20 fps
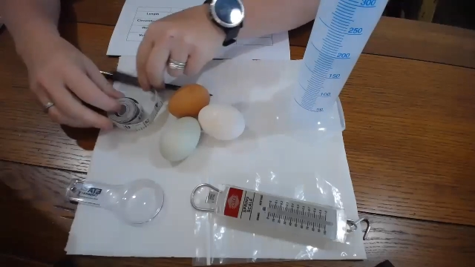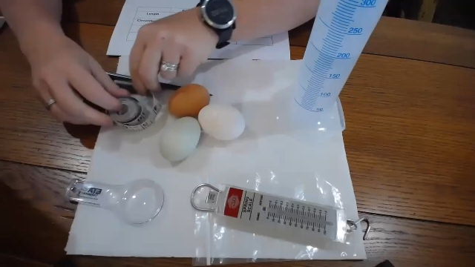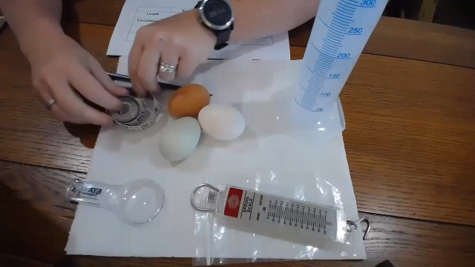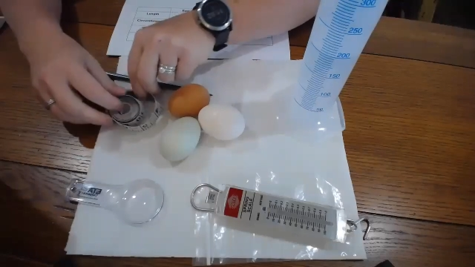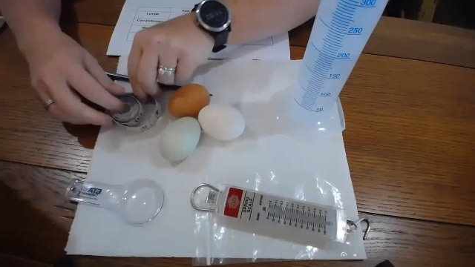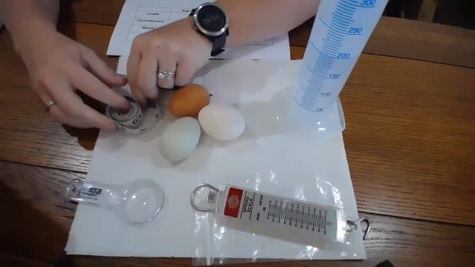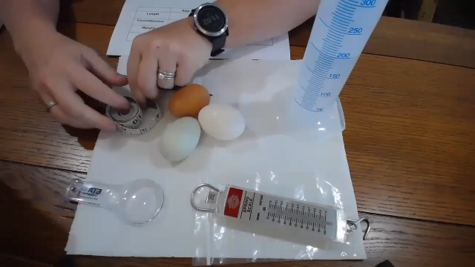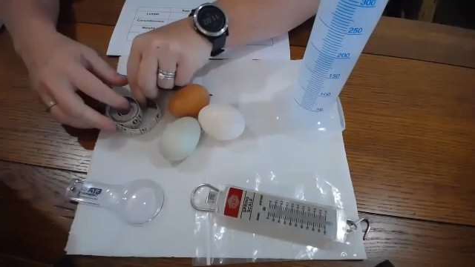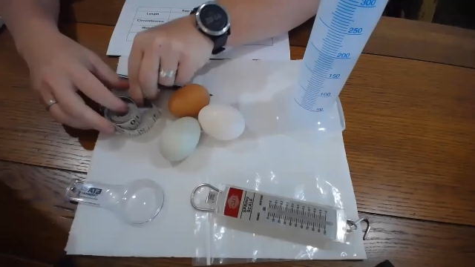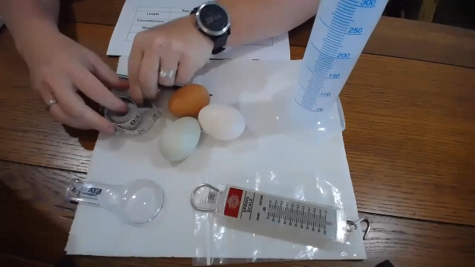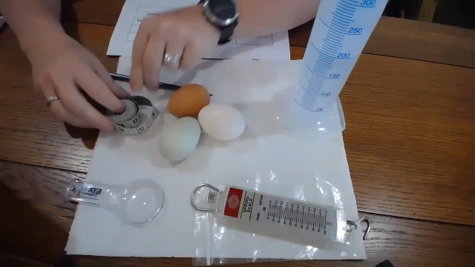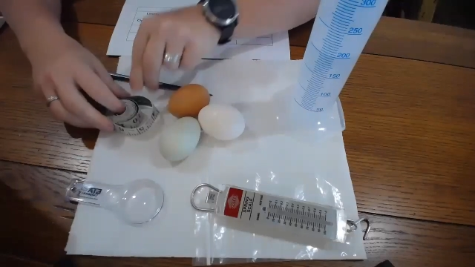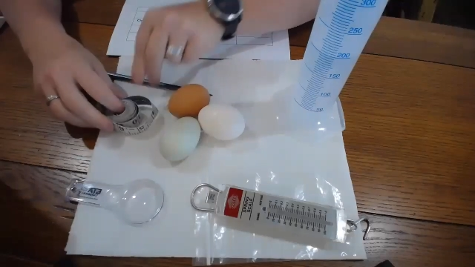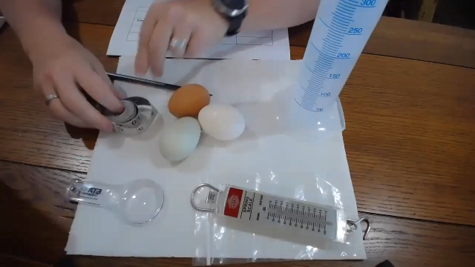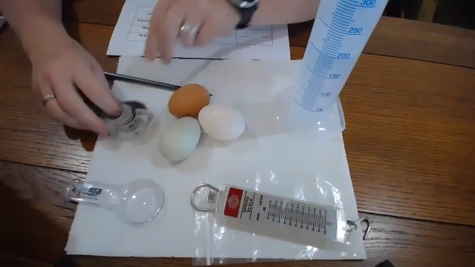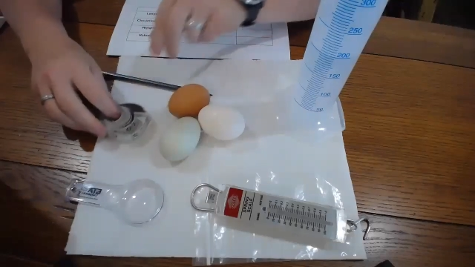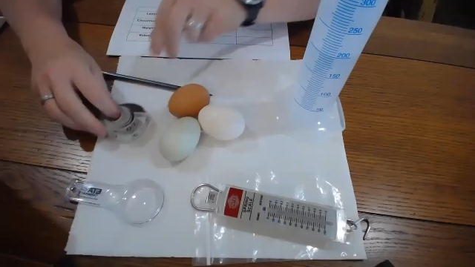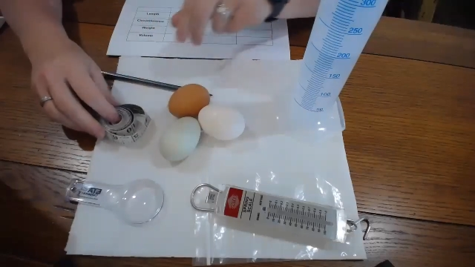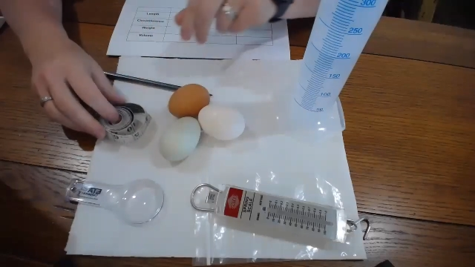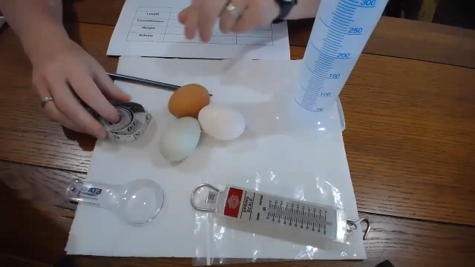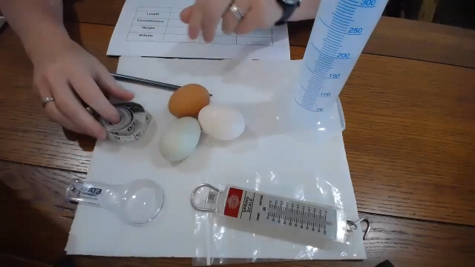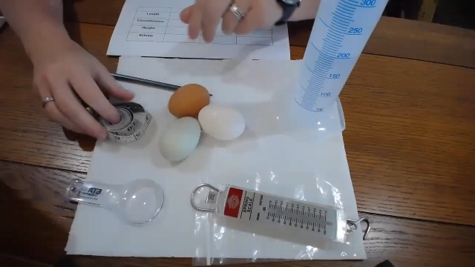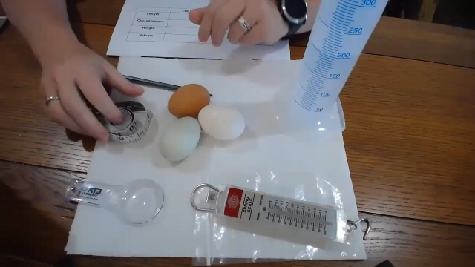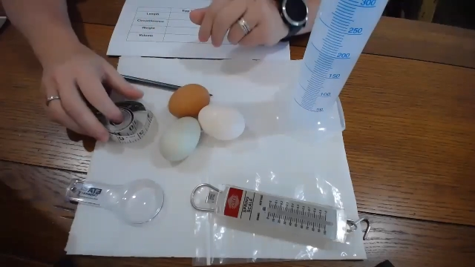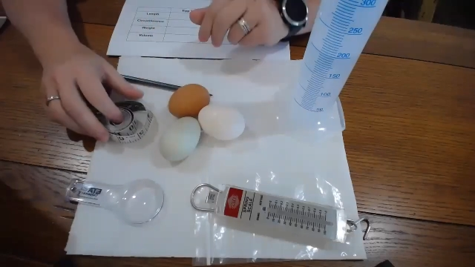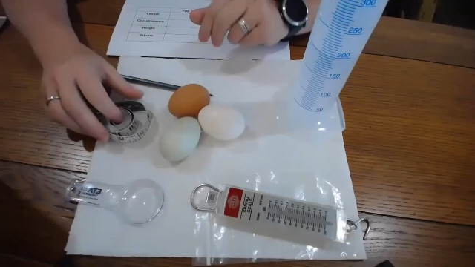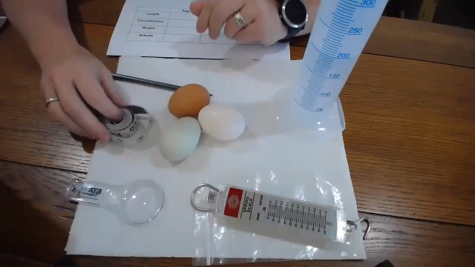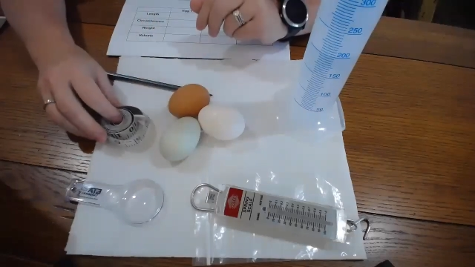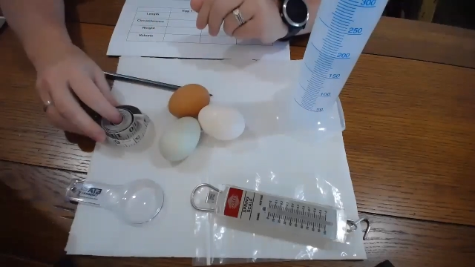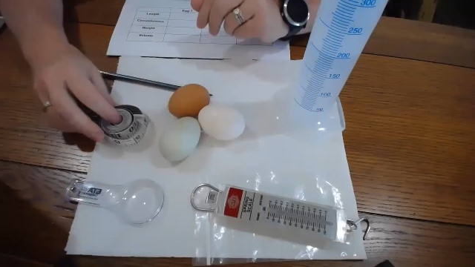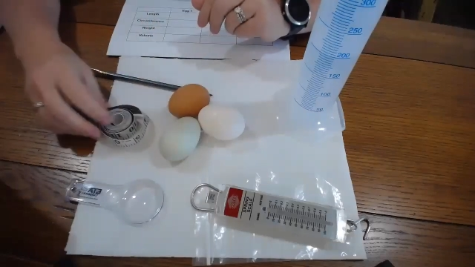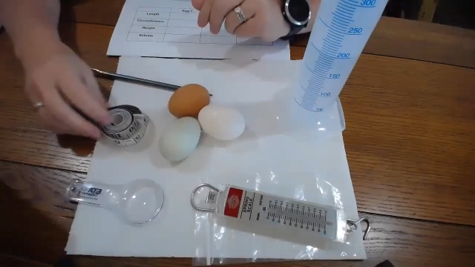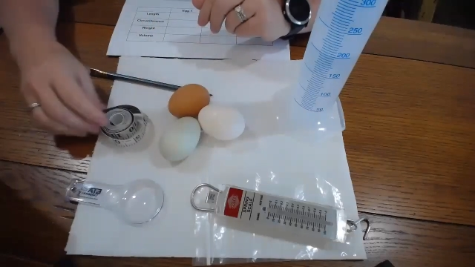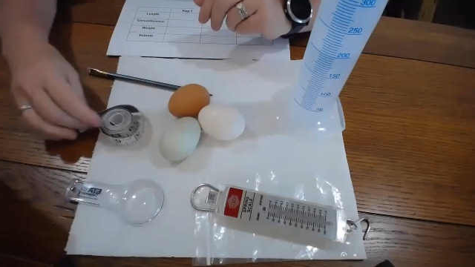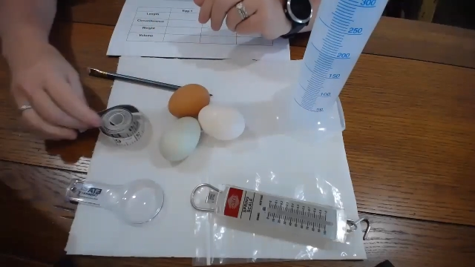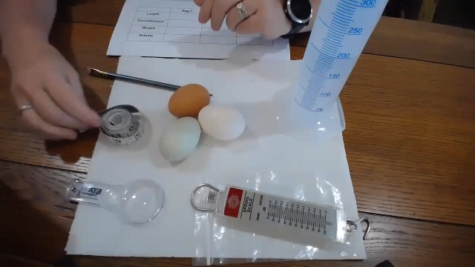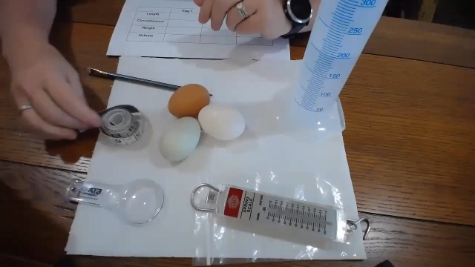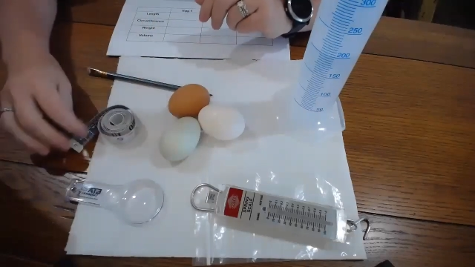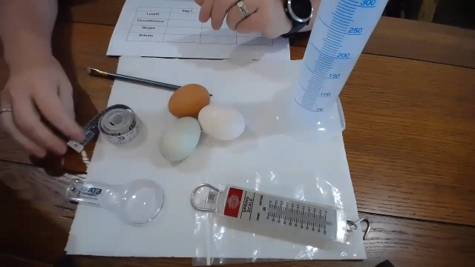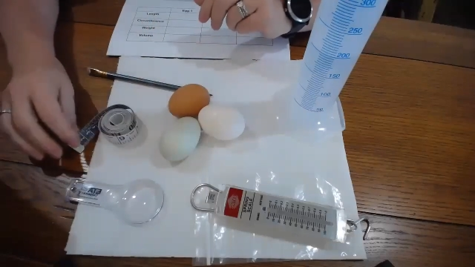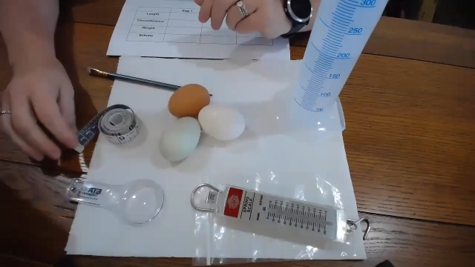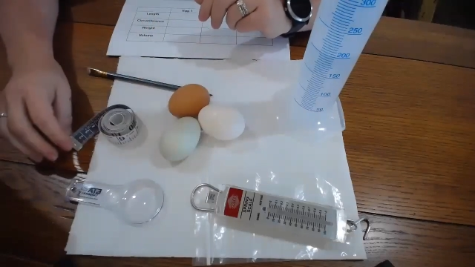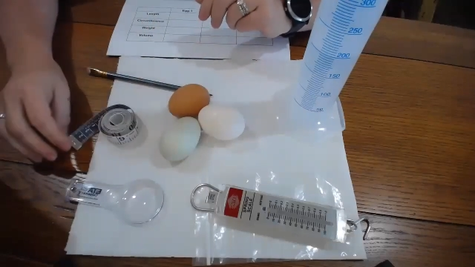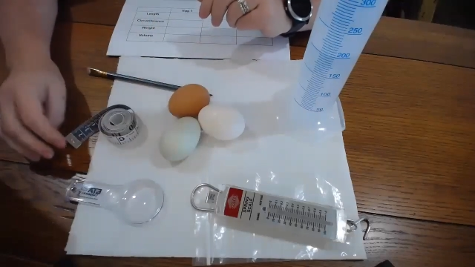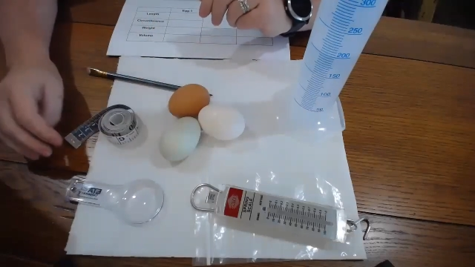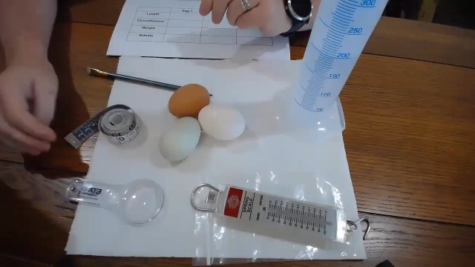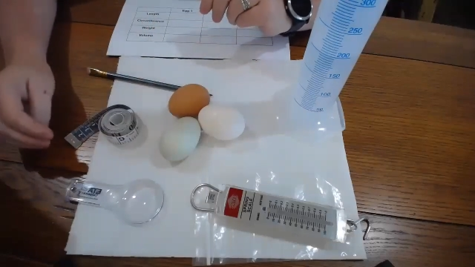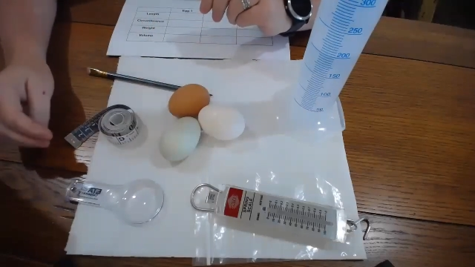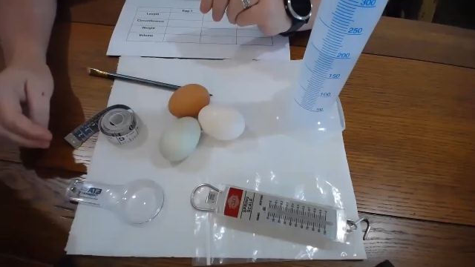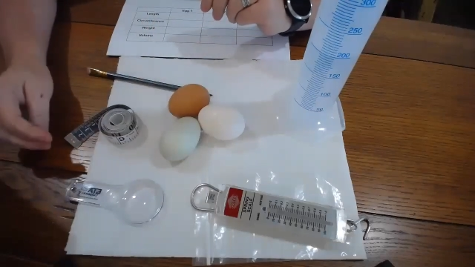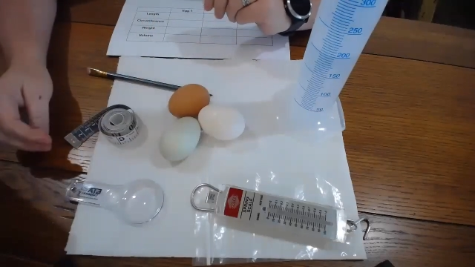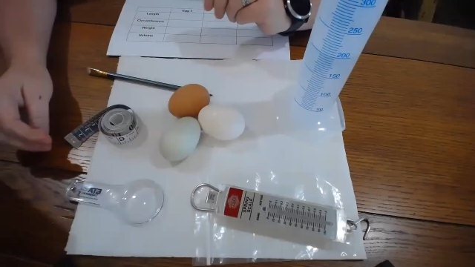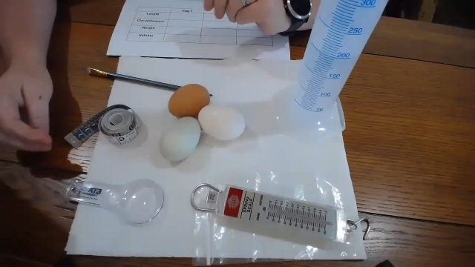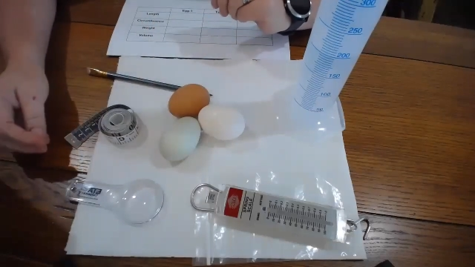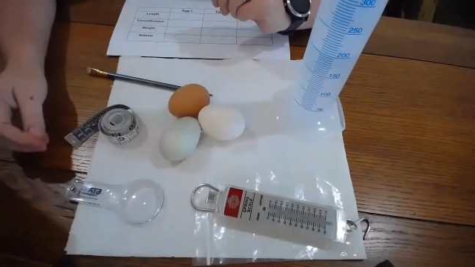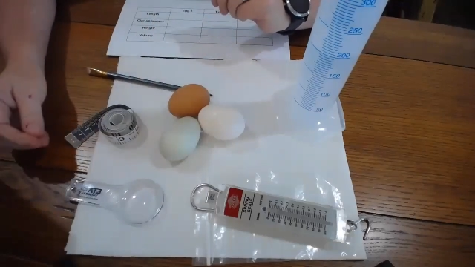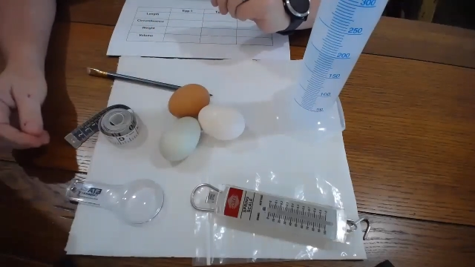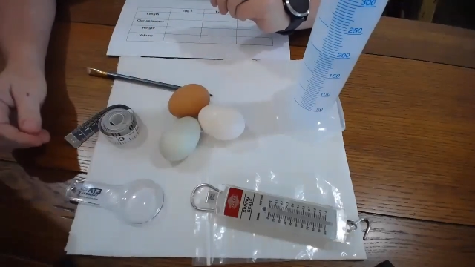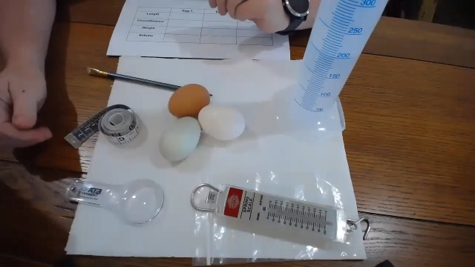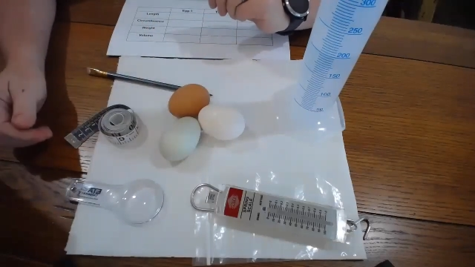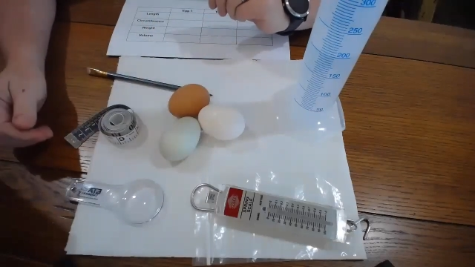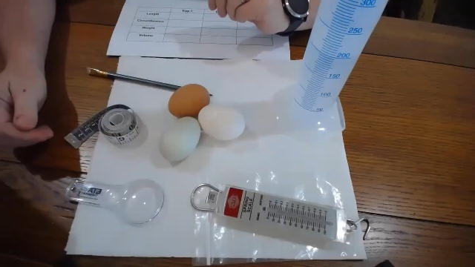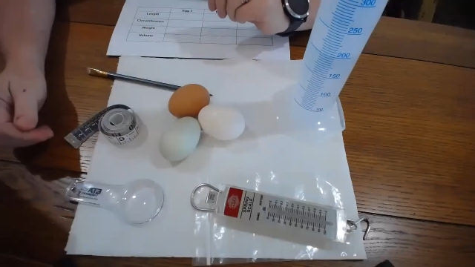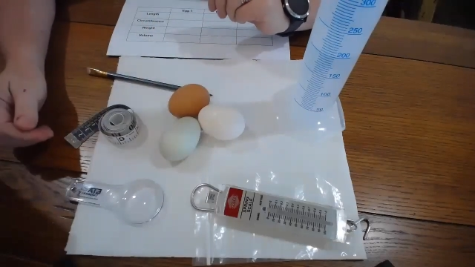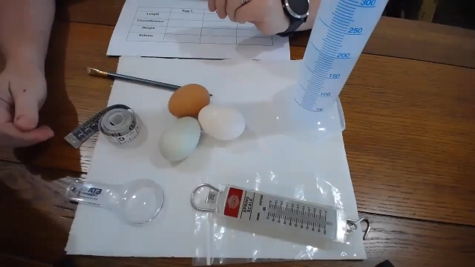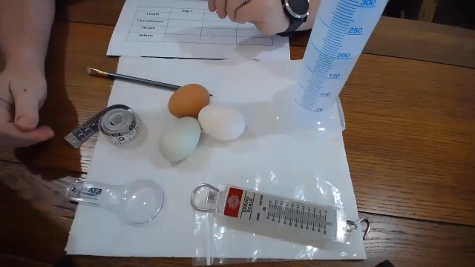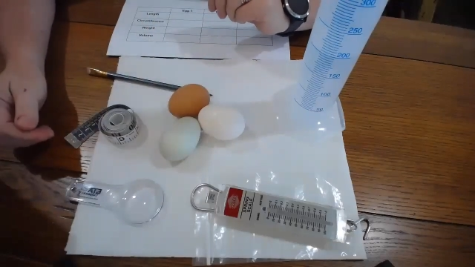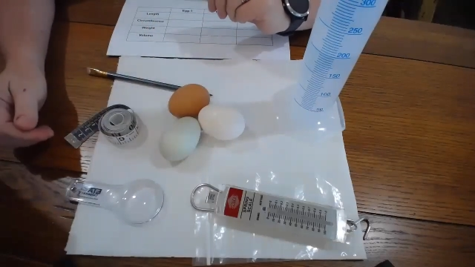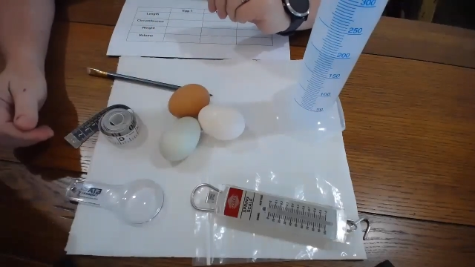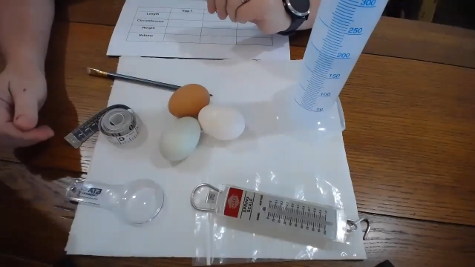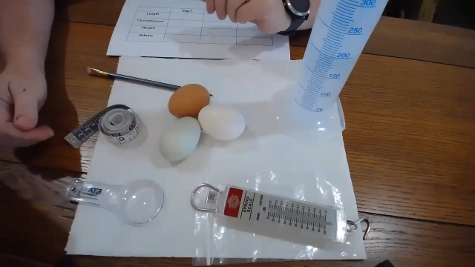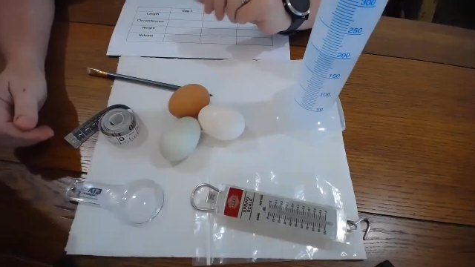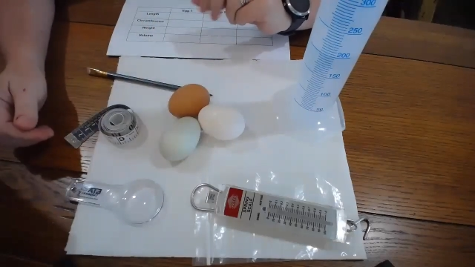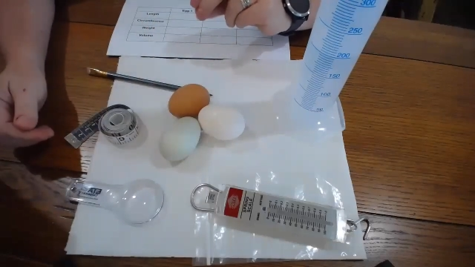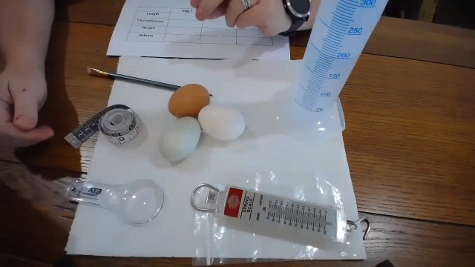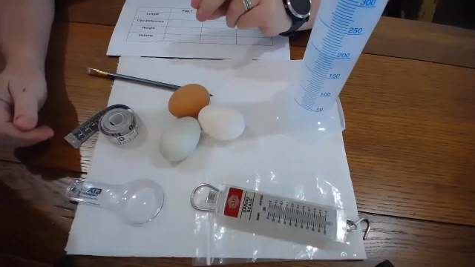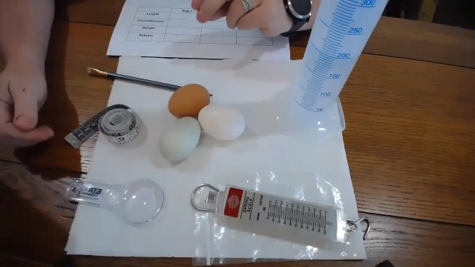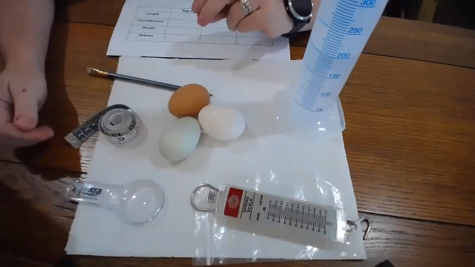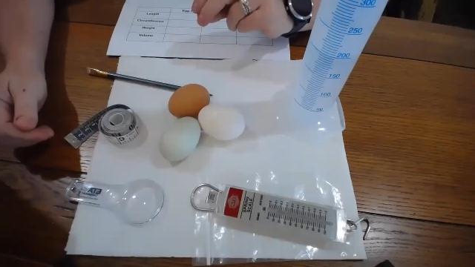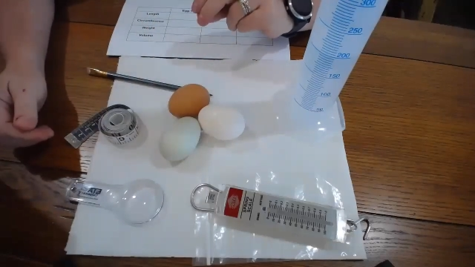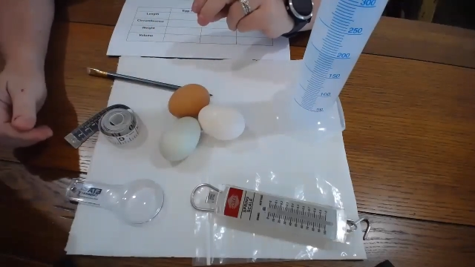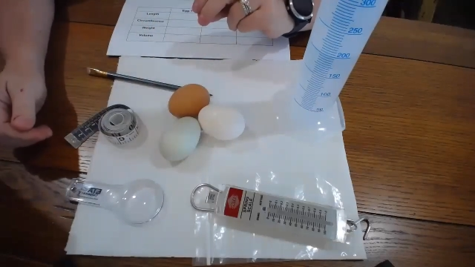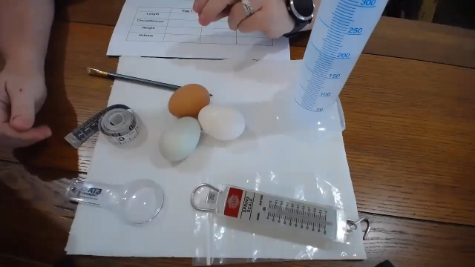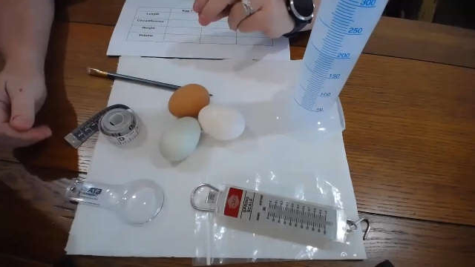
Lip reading: Nobody's mouth can be seen.